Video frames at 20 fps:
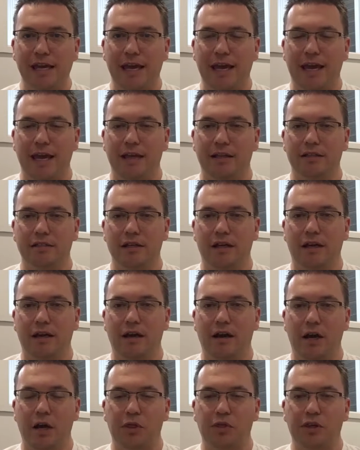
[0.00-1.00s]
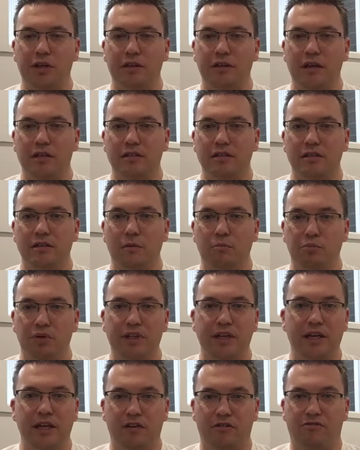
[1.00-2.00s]
and I think that's
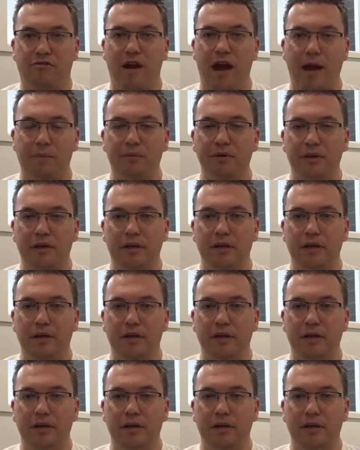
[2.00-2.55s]
complete crap.